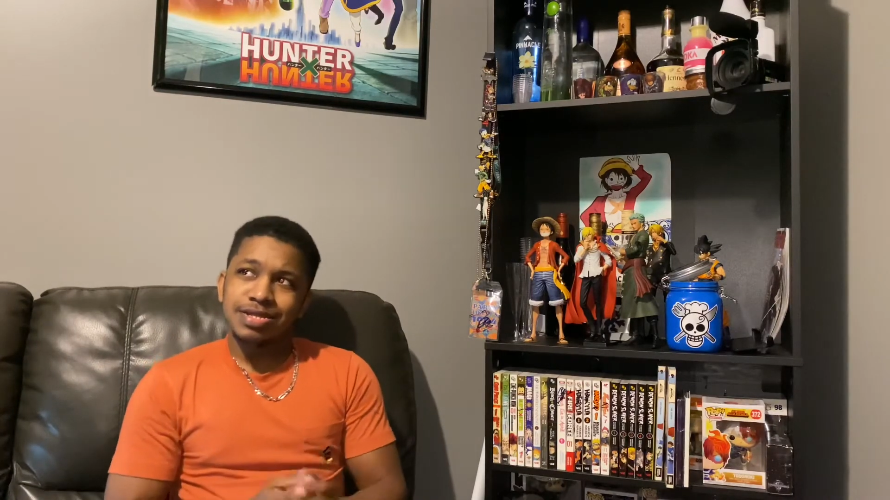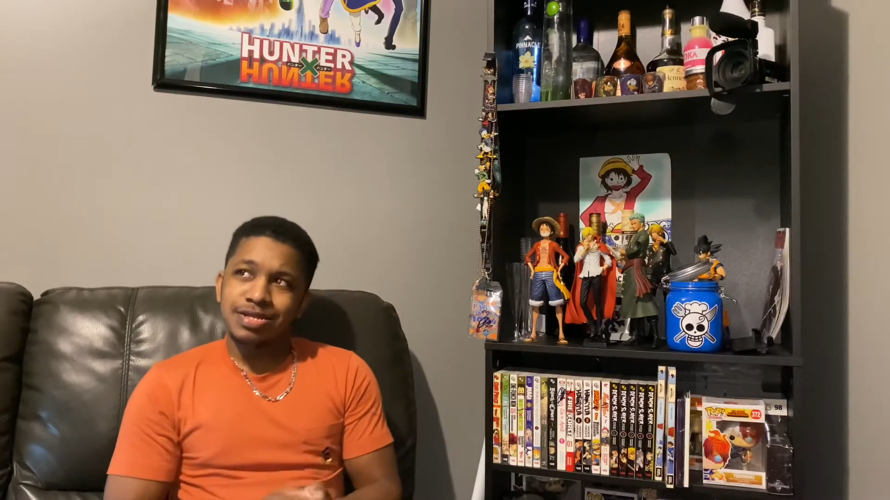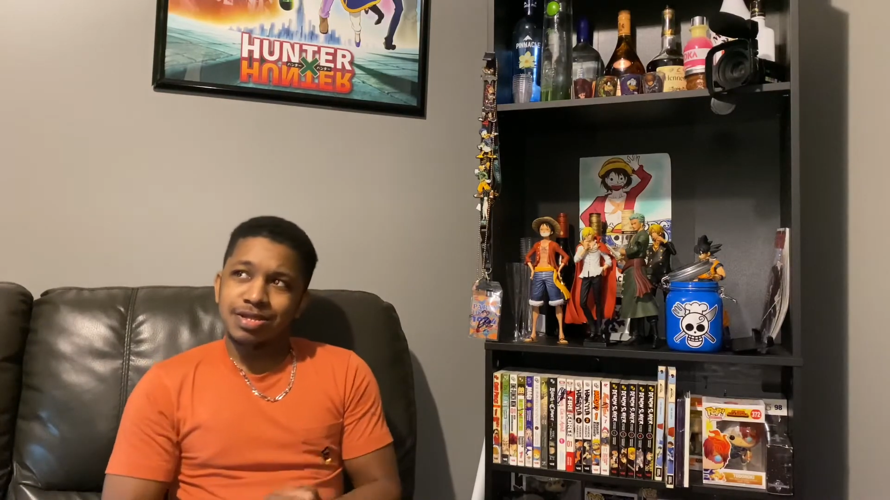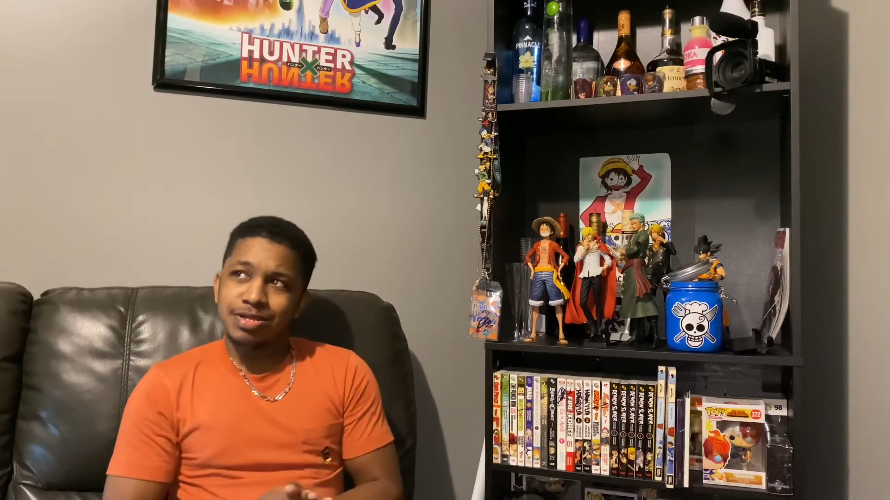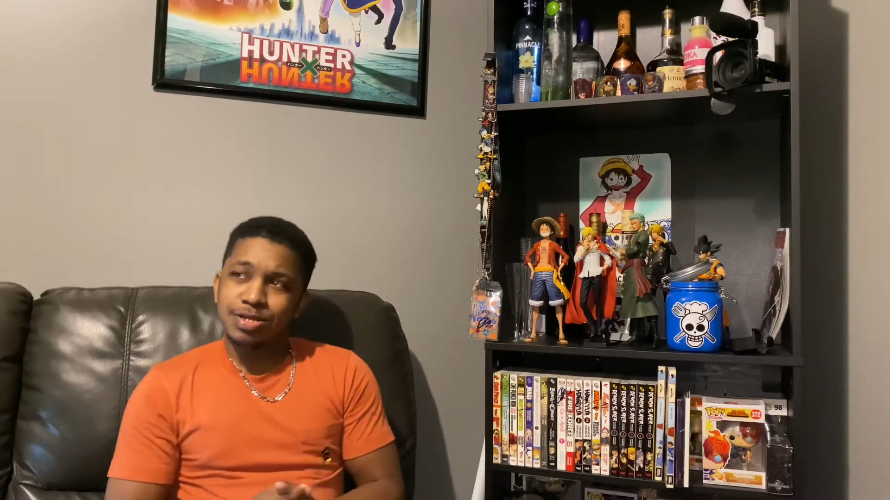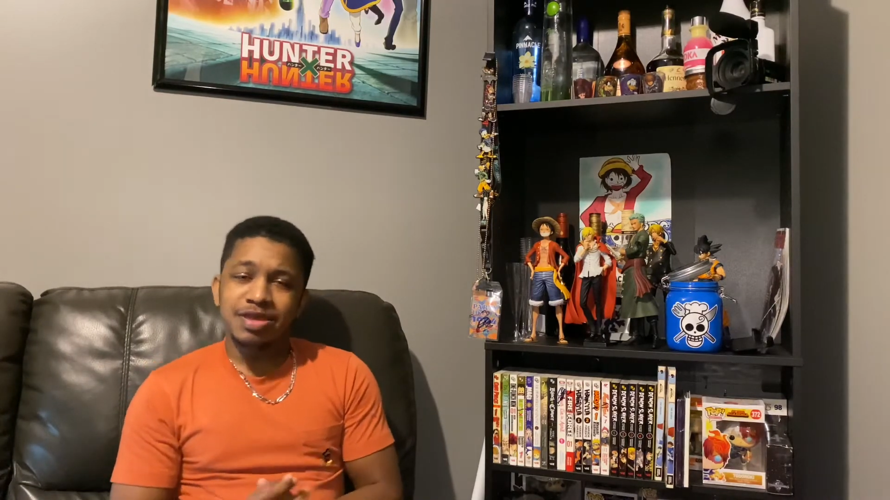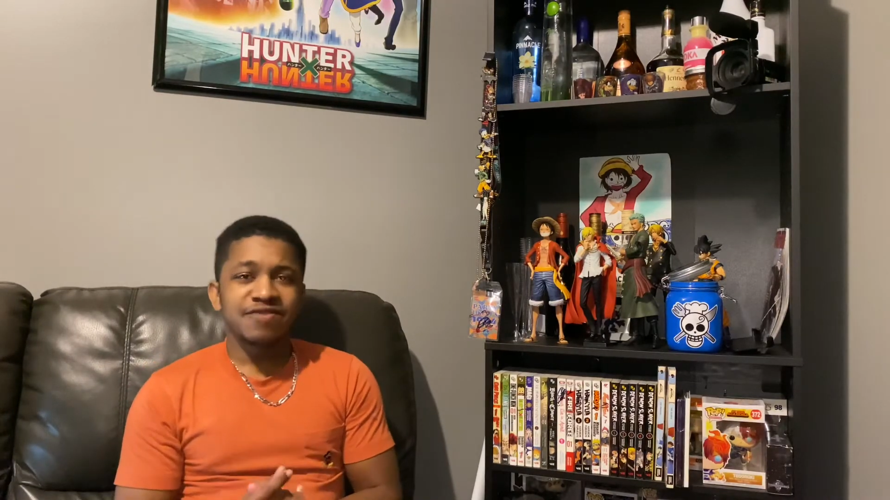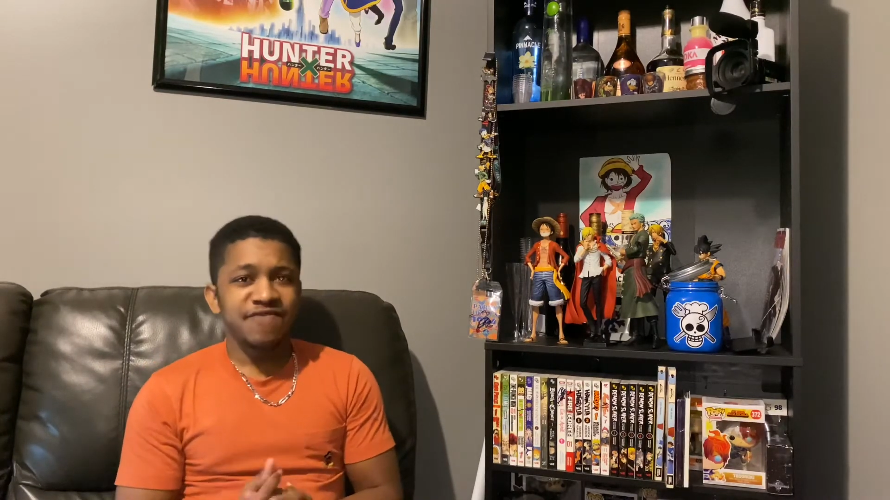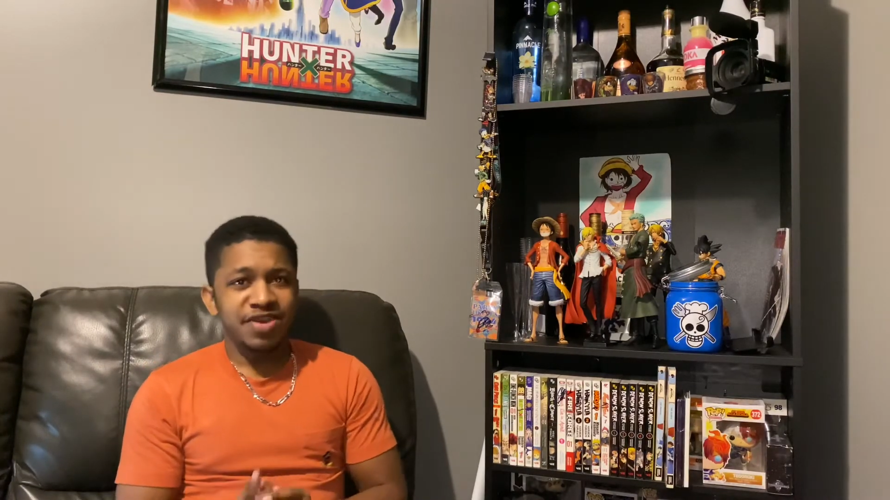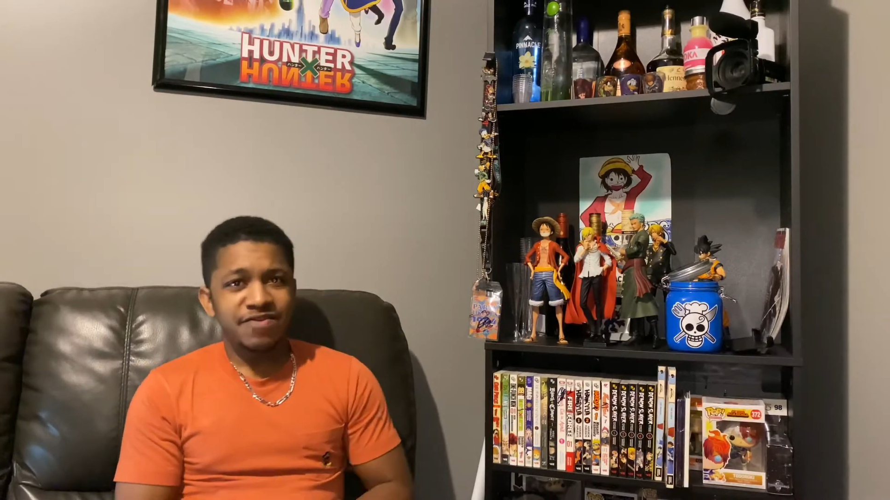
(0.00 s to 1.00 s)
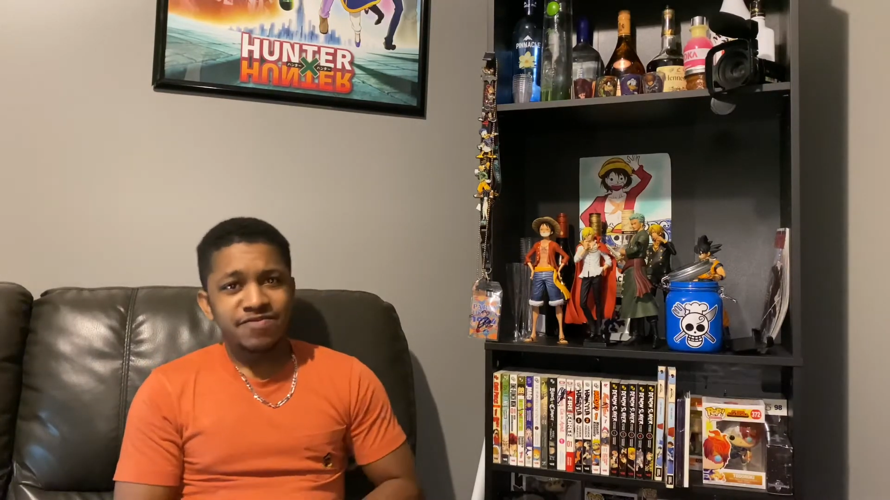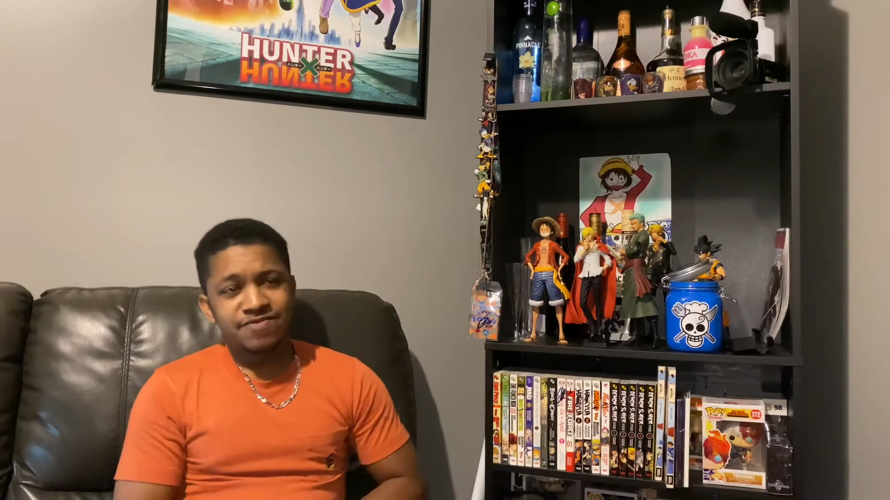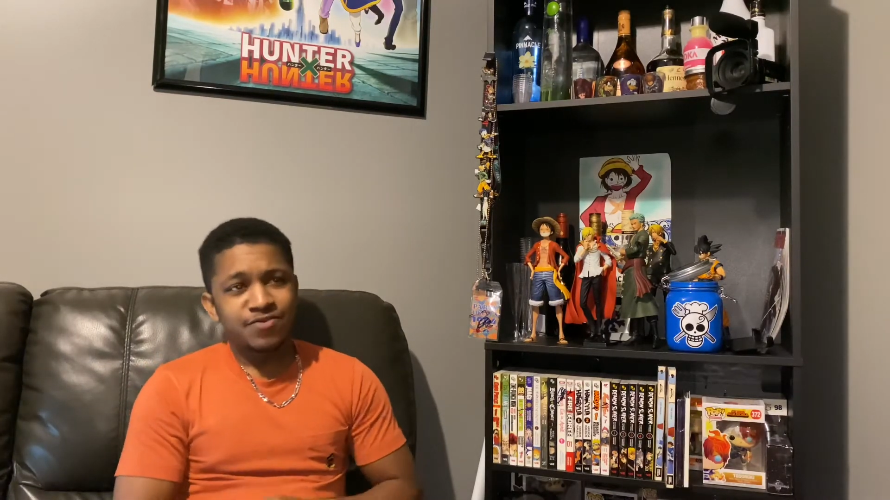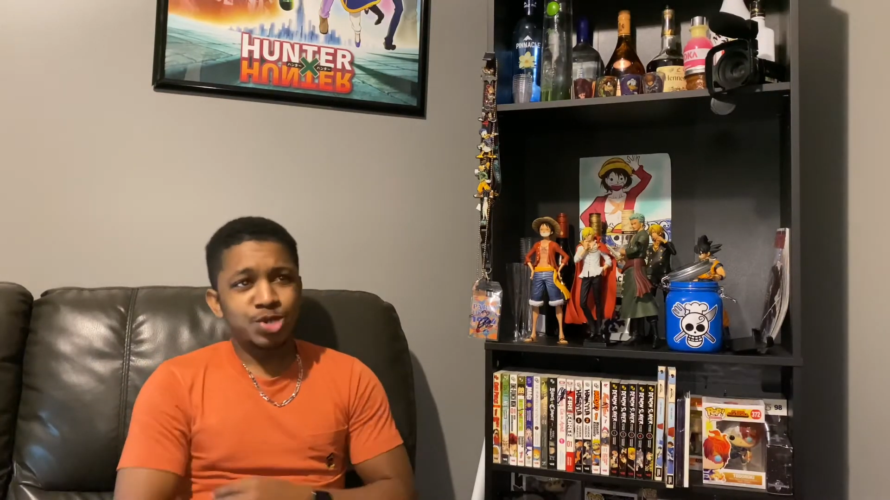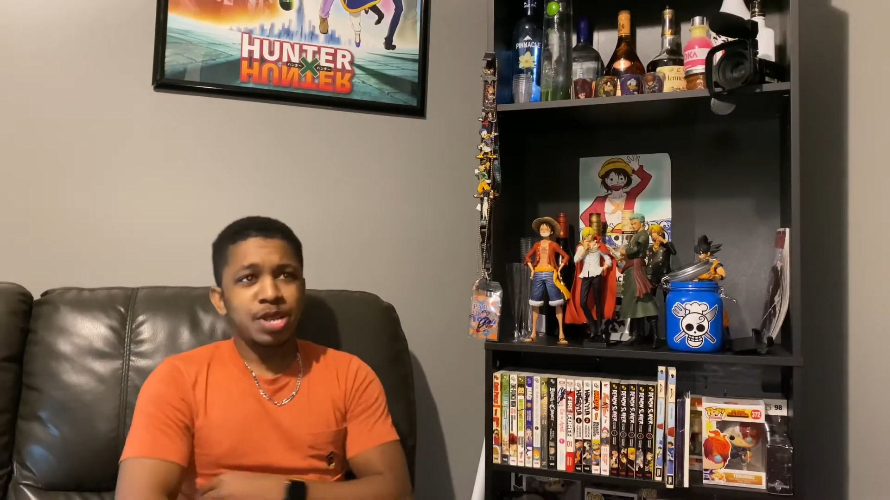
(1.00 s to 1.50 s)
shit hit the fan,
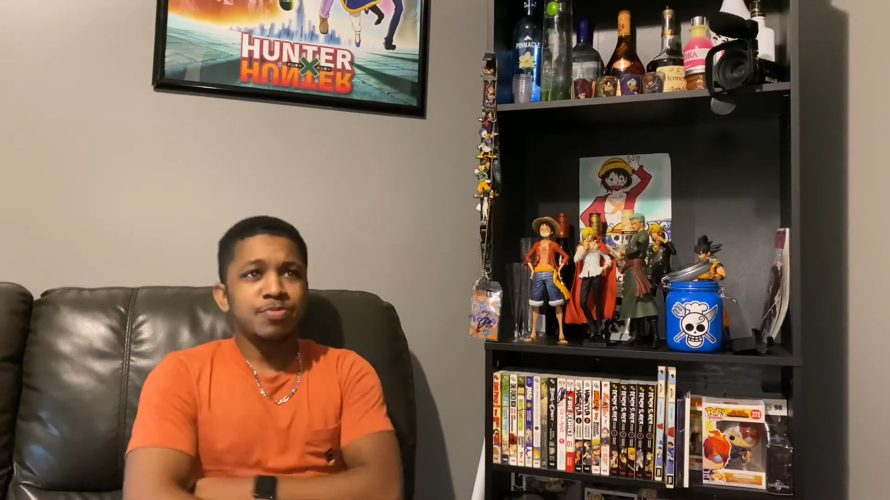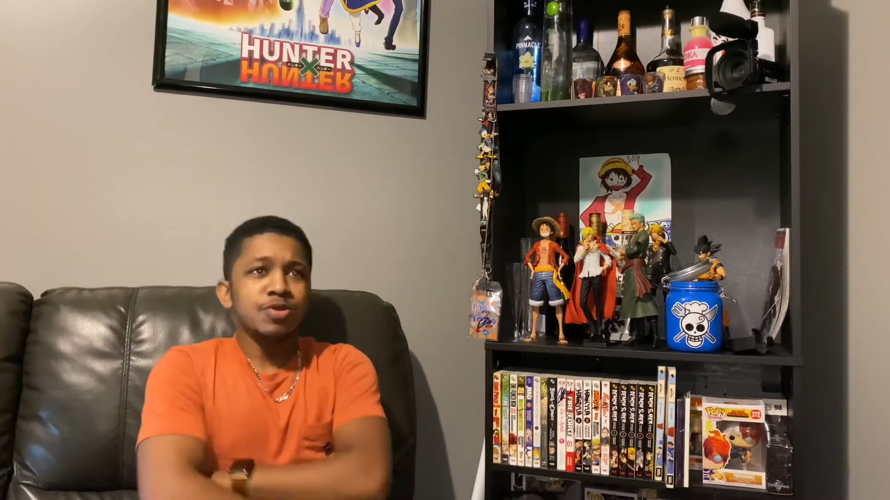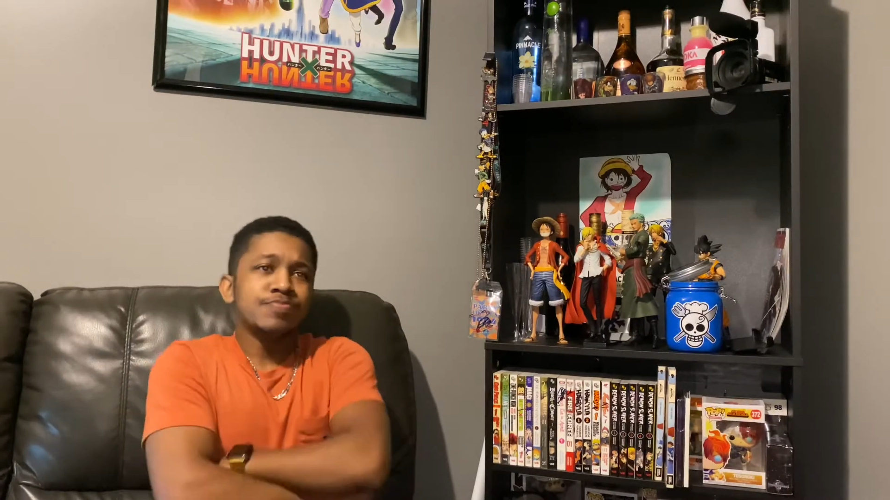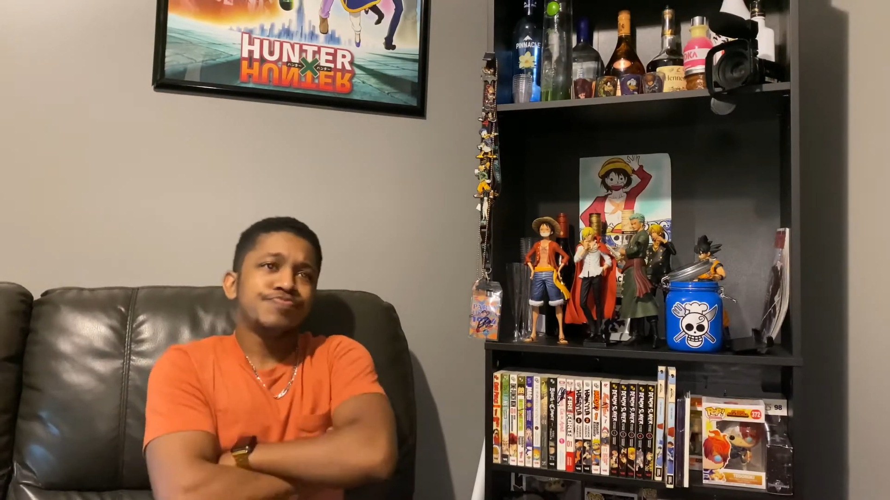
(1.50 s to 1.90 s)
first chapter.